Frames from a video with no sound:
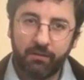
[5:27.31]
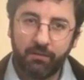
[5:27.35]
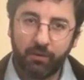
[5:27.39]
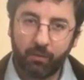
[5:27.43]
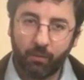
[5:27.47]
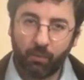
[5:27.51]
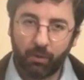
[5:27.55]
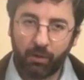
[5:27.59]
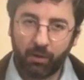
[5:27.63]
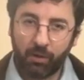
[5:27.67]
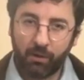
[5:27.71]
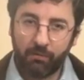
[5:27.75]
to
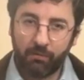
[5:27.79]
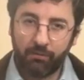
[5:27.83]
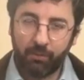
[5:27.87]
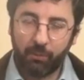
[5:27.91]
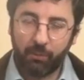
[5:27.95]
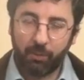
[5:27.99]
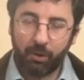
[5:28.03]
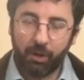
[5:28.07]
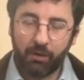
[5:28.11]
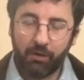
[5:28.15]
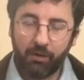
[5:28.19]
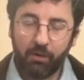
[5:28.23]
work on
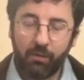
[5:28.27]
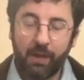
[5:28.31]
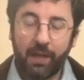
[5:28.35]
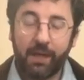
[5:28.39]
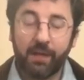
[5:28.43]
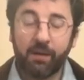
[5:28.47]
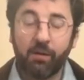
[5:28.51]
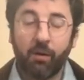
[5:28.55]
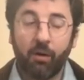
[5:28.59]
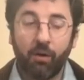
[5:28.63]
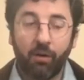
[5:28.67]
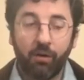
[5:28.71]
vibrato,
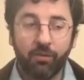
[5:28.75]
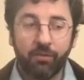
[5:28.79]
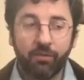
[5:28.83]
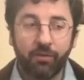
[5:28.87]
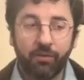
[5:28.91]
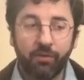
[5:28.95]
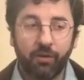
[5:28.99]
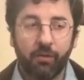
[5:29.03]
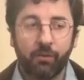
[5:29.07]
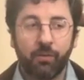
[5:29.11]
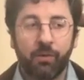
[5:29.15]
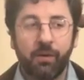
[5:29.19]
and
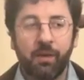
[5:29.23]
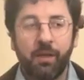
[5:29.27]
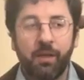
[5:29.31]
also